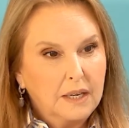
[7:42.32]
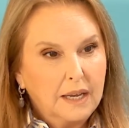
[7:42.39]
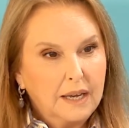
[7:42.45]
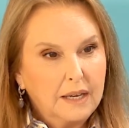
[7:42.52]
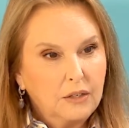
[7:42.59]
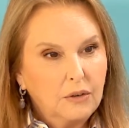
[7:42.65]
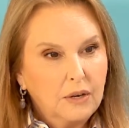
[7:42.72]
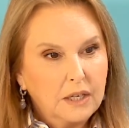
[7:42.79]

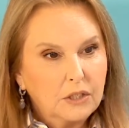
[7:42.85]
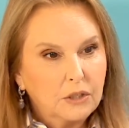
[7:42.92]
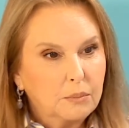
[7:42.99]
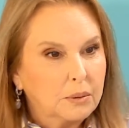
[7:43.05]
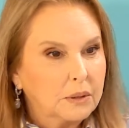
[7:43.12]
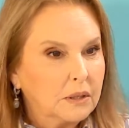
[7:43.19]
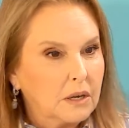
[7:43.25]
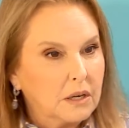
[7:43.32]
and you had to
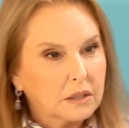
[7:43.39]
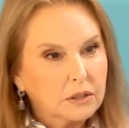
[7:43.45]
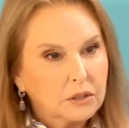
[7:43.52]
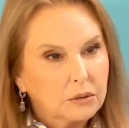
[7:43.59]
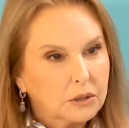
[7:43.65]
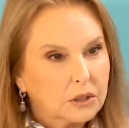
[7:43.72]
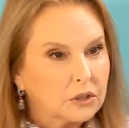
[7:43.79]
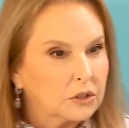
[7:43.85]
belong
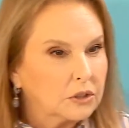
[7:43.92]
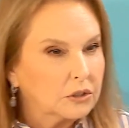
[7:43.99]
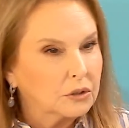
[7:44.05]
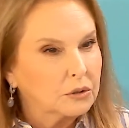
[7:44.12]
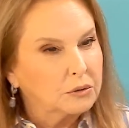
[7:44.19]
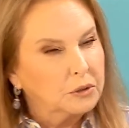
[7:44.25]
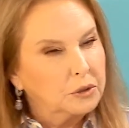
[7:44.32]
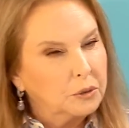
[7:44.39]
to a
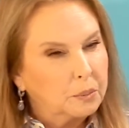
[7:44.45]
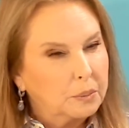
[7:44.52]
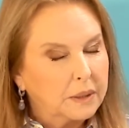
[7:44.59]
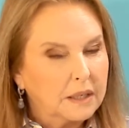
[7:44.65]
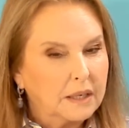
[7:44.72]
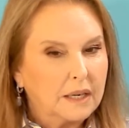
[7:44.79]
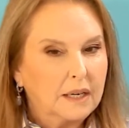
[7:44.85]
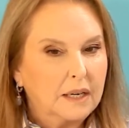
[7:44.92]
certain group.
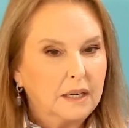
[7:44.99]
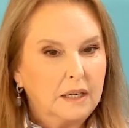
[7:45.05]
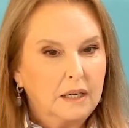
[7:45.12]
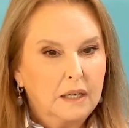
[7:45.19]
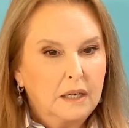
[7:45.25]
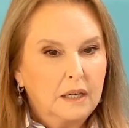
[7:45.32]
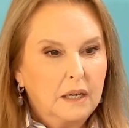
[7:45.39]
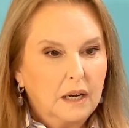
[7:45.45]
And
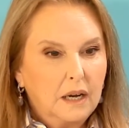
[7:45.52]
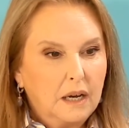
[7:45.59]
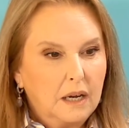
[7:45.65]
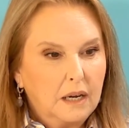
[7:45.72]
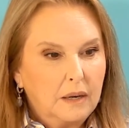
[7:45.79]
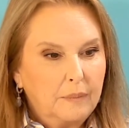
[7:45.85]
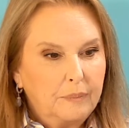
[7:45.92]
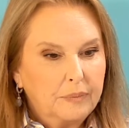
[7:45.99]
I
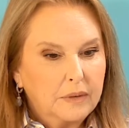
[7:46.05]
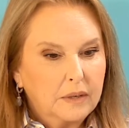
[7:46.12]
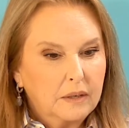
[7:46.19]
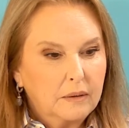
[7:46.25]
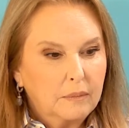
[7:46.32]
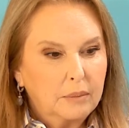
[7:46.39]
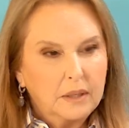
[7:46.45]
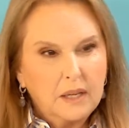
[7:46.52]

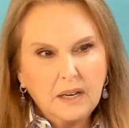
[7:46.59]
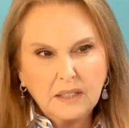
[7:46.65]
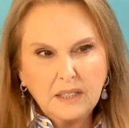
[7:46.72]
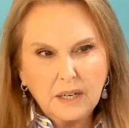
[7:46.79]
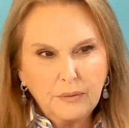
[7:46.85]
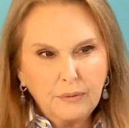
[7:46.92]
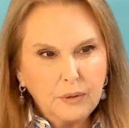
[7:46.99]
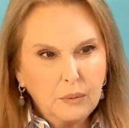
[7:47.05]

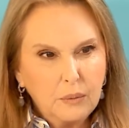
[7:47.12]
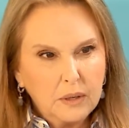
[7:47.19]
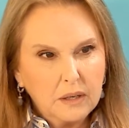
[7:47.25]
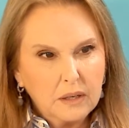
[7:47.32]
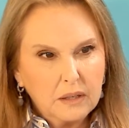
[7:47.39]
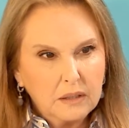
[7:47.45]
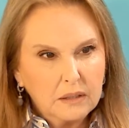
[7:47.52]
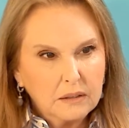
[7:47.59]
belonged
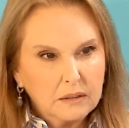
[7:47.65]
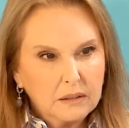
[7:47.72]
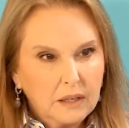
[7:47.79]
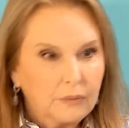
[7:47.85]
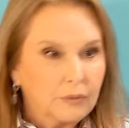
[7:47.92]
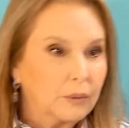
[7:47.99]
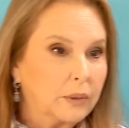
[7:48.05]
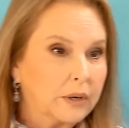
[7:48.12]
everywhere
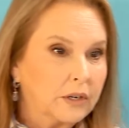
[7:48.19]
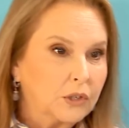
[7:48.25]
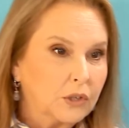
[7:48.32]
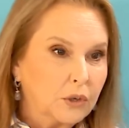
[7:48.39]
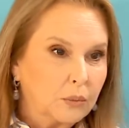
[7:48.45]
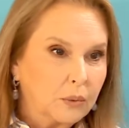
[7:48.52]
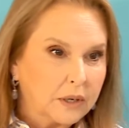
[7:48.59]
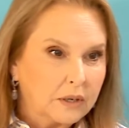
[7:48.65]
and
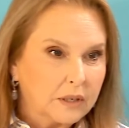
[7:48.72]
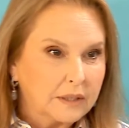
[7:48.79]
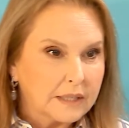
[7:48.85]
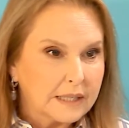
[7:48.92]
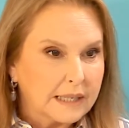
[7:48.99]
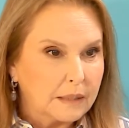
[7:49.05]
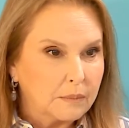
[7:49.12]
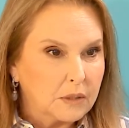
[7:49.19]
nowhere at
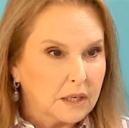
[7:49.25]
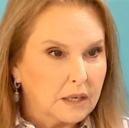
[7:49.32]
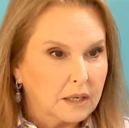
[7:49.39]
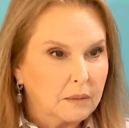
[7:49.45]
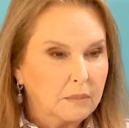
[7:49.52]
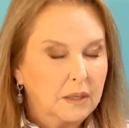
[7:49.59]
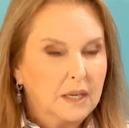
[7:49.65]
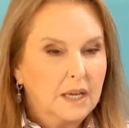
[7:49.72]
the same
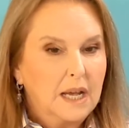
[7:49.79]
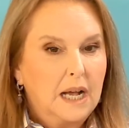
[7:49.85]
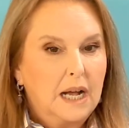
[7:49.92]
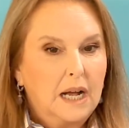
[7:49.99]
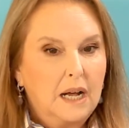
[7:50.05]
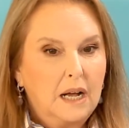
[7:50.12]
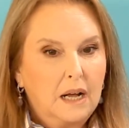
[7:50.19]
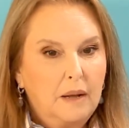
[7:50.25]
time,
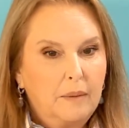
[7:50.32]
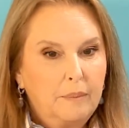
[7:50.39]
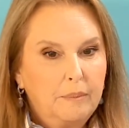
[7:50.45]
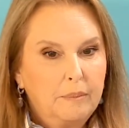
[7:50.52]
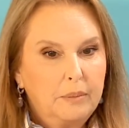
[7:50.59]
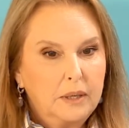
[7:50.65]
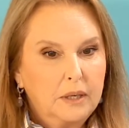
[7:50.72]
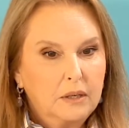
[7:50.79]

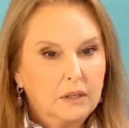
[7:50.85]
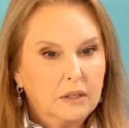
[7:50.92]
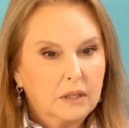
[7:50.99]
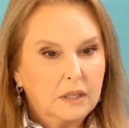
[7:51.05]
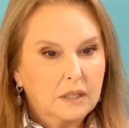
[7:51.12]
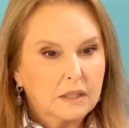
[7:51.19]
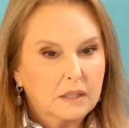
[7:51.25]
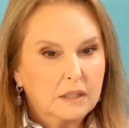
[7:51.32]

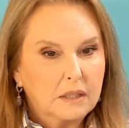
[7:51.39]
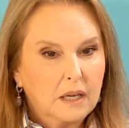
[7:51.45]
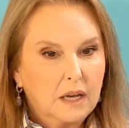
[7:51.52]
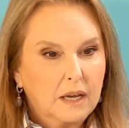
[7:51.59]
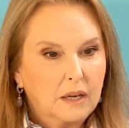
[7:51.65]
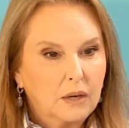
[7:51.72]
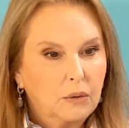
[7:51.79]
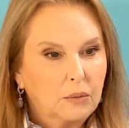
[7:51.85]
because
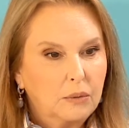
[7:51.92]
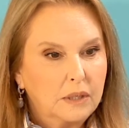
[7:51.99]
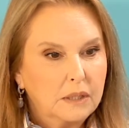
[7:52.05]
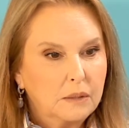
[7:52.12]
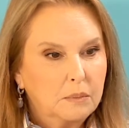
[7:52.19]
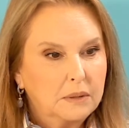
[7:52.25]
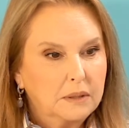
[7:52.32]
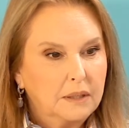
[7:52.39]
I
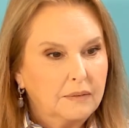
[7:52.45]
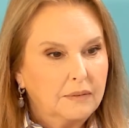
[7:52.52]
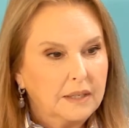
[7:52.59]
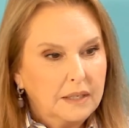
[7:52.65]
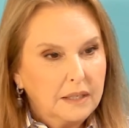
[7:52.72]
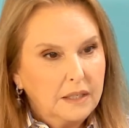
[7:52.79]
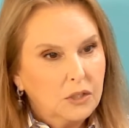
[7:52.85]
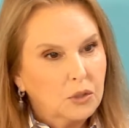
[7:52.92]
always believe
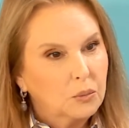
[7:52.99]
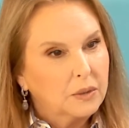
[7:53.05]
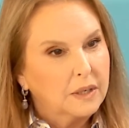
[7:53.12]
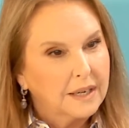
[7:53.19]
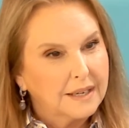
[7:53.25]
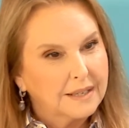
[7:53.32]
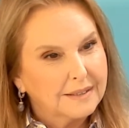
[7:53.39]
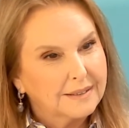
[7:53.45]
that each
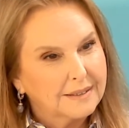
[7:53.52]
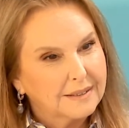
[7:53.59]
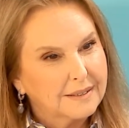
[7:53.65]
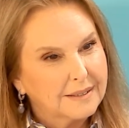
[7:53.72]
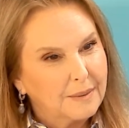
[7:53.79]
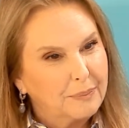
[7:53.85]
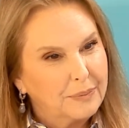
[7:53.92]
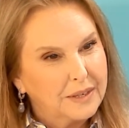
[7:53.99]
one has
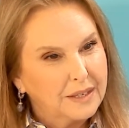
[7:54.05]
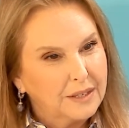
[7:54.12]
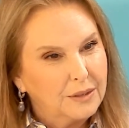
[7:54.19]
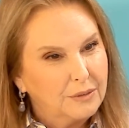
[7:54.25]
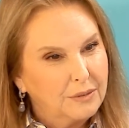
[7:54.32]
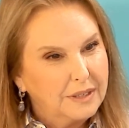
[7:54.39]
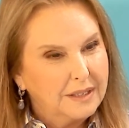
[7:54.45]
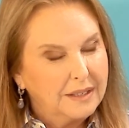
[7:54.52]
something
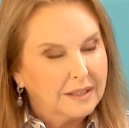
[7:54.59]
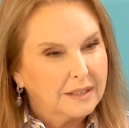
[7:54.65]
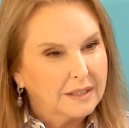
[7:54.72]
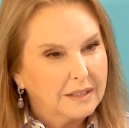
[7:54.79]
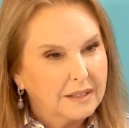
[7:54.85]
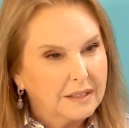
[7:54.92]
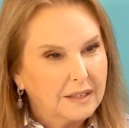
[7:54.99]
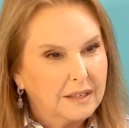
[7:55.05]

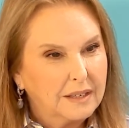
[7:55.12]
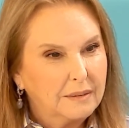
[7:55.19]
unique.